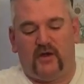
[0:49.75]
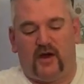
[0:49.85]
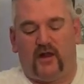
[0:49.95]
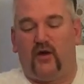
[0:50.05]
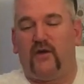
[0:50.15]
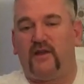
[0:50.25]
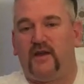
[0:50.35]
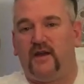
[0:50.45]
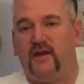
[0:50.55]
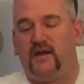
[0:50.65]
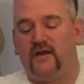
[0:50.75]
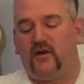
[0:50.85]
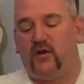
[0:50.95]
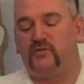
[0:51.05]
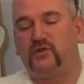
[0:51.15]
a lot of the
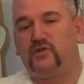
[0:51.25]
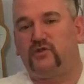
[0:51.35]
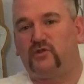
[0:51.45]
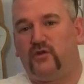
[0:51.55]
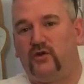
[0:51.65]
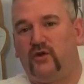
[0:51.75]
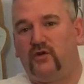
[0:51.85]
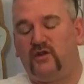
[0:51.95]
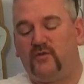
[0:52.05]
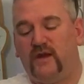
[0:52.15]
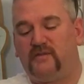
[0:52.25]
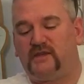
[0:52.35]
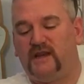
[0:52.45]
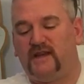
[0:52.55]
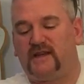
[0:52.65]
options on the
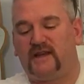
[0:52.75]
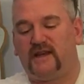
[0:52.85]
website